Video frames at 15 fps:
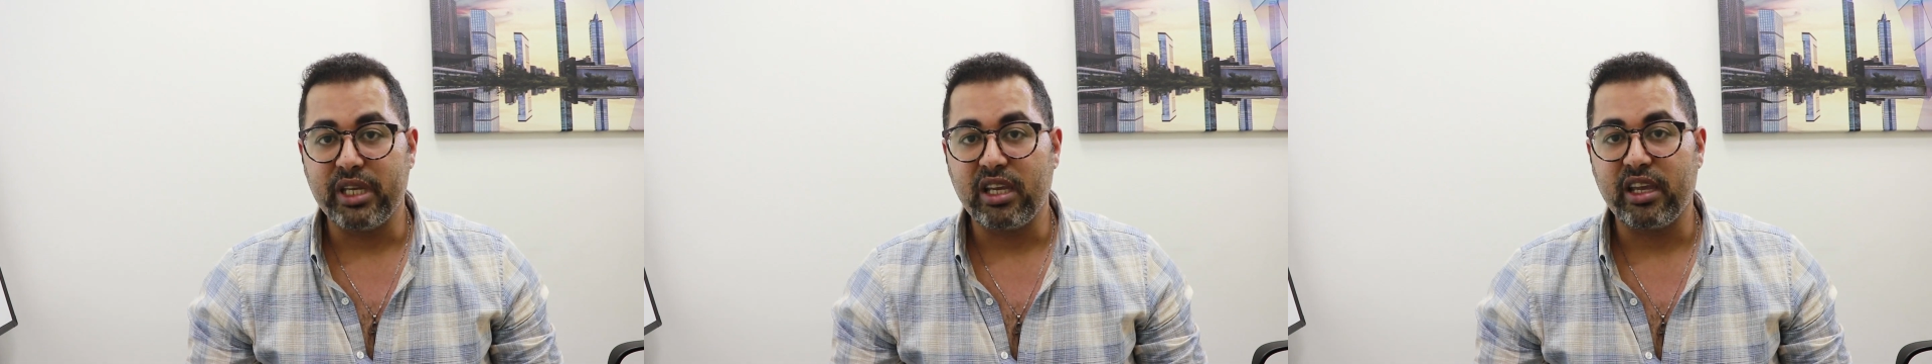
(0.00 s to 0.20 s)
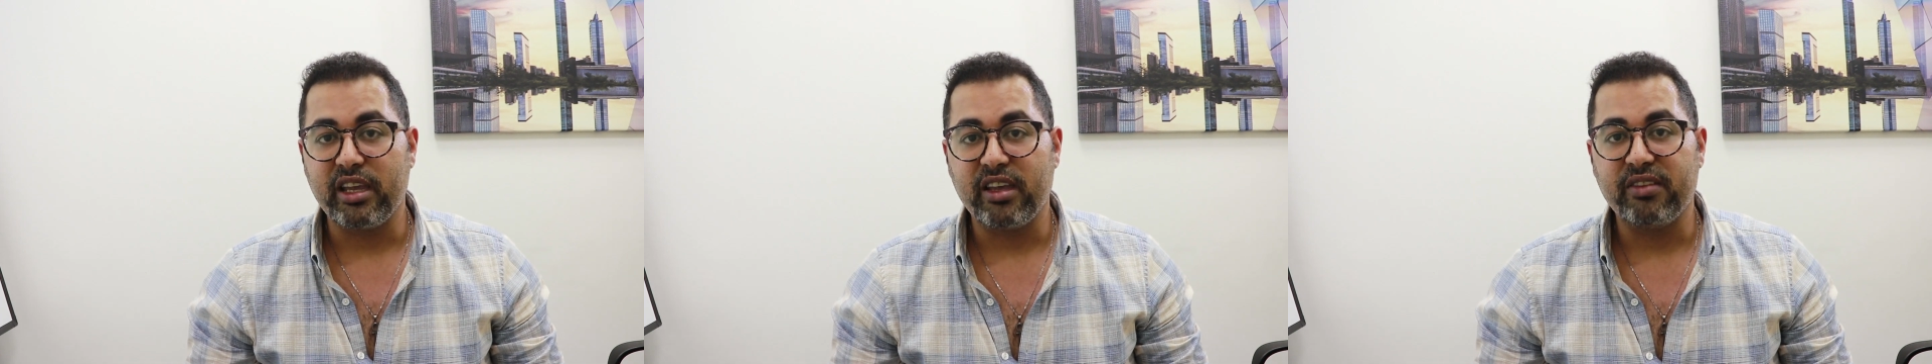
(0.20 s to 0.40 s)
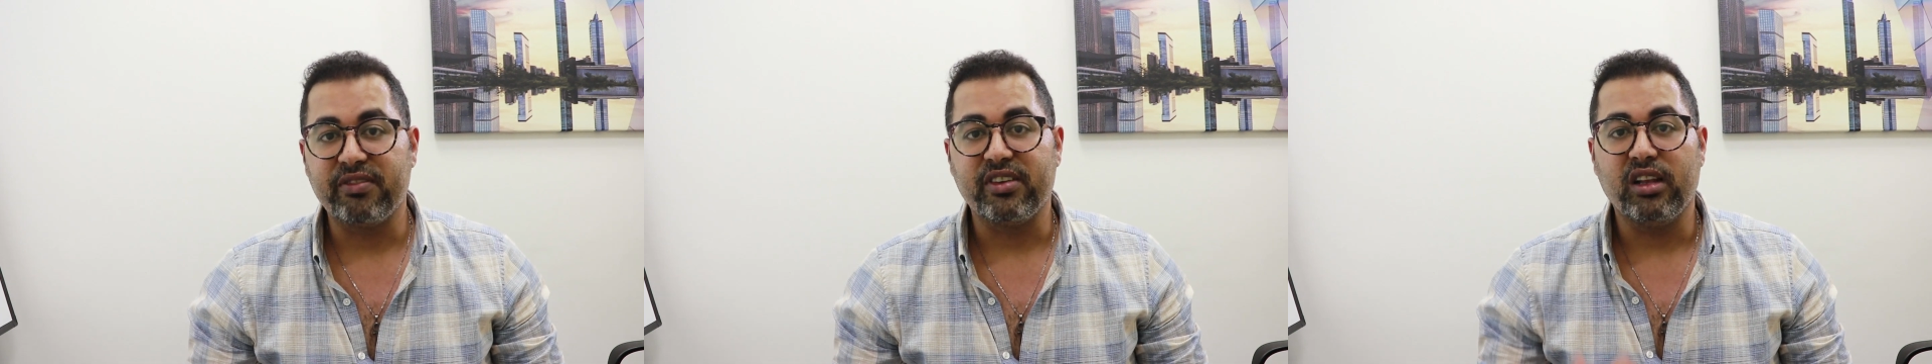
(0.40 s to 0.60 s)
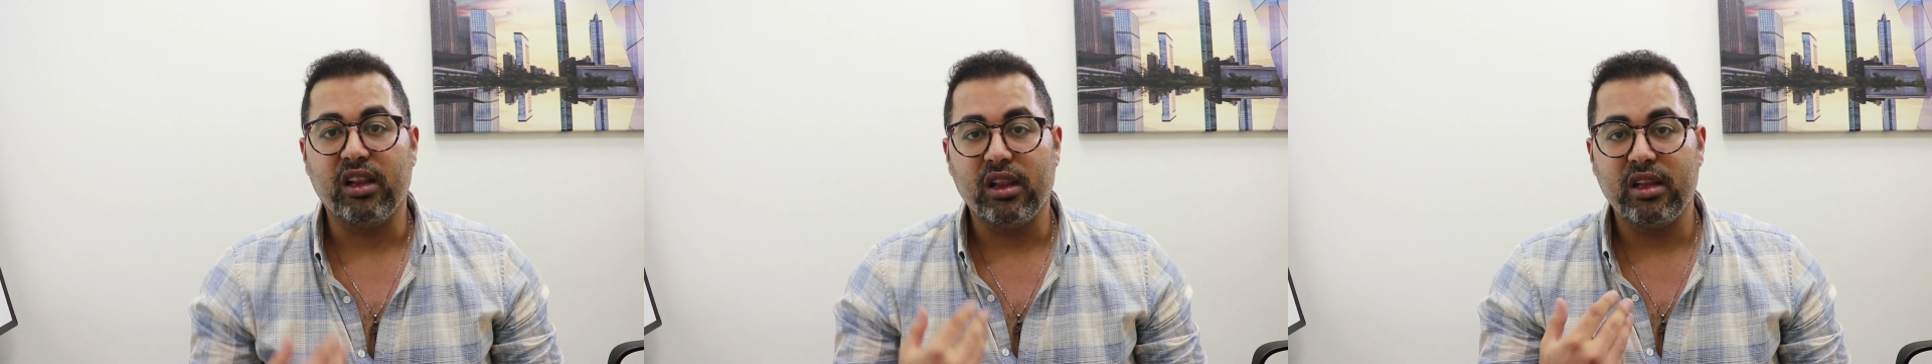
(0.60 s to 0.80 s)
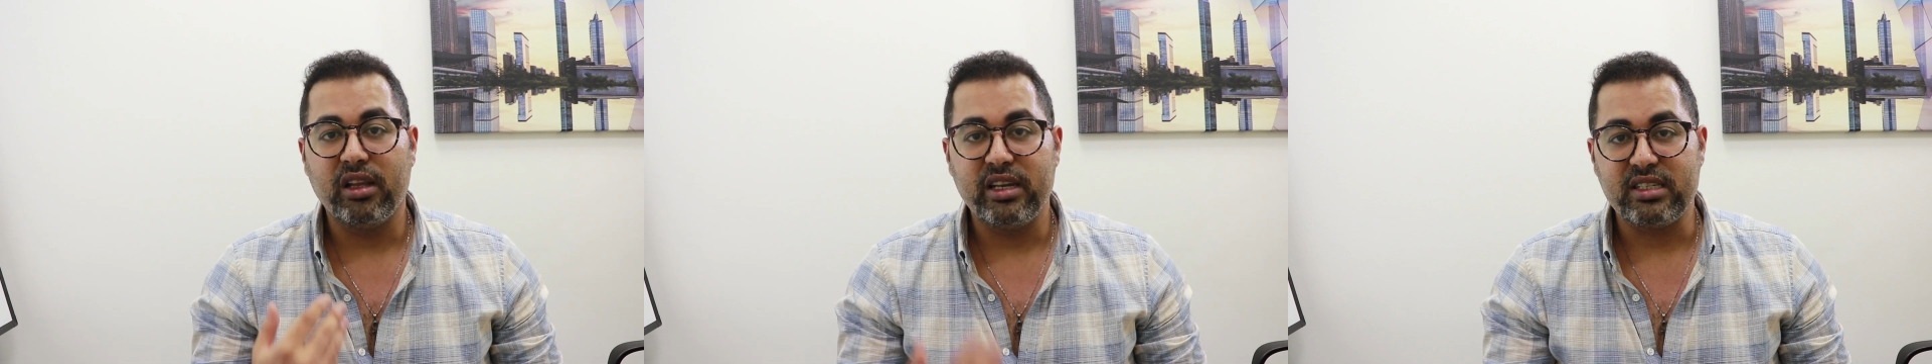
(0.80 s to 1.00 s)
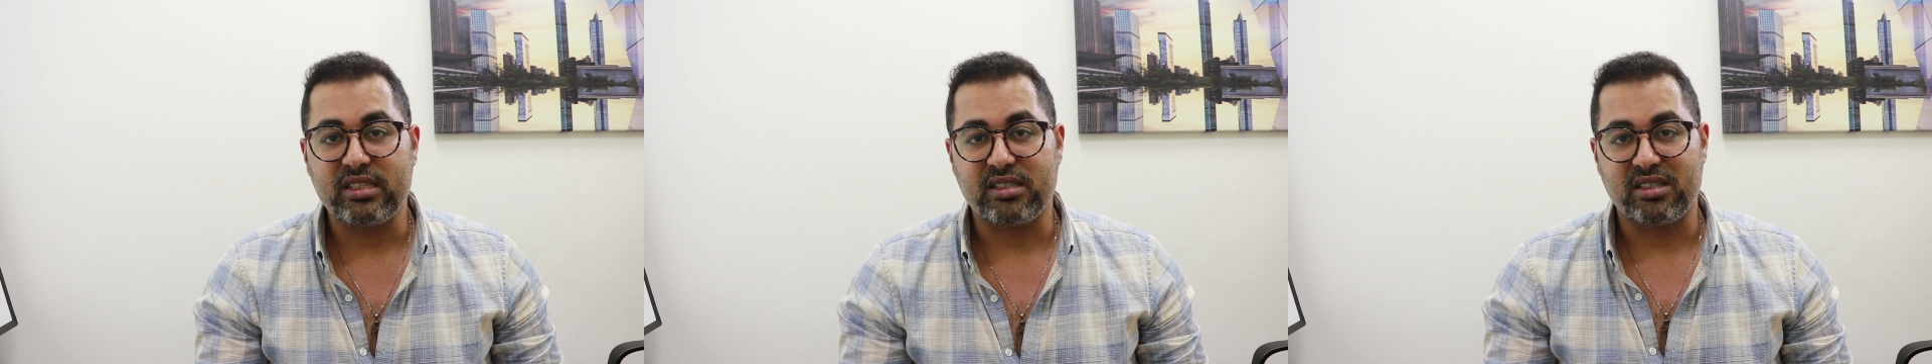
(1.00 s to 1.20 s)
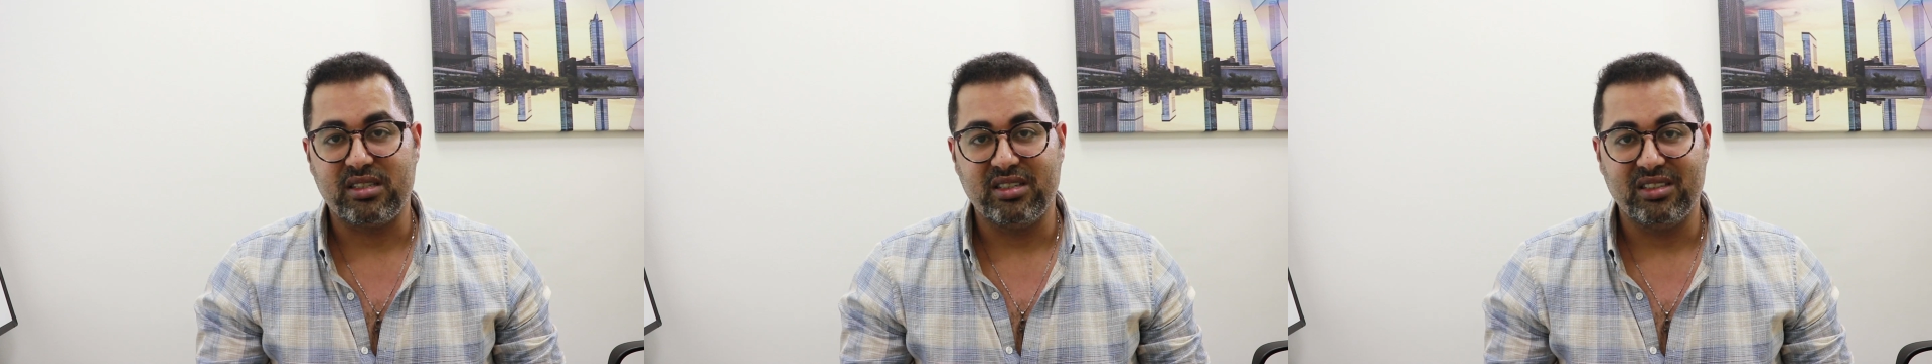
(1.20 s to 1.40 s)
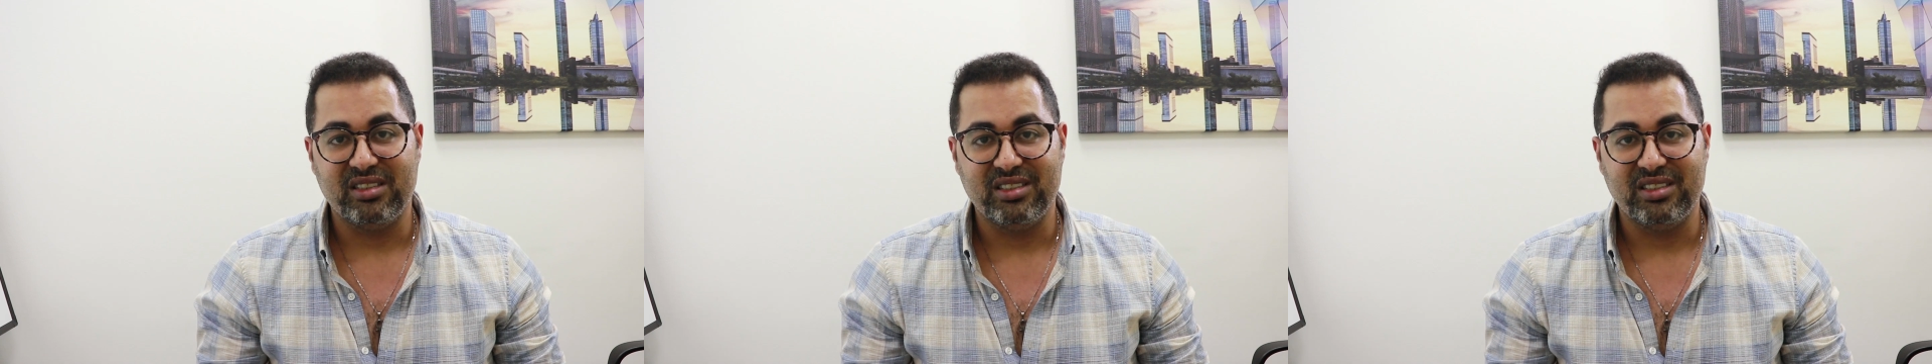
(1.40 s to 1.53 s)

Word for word: be even less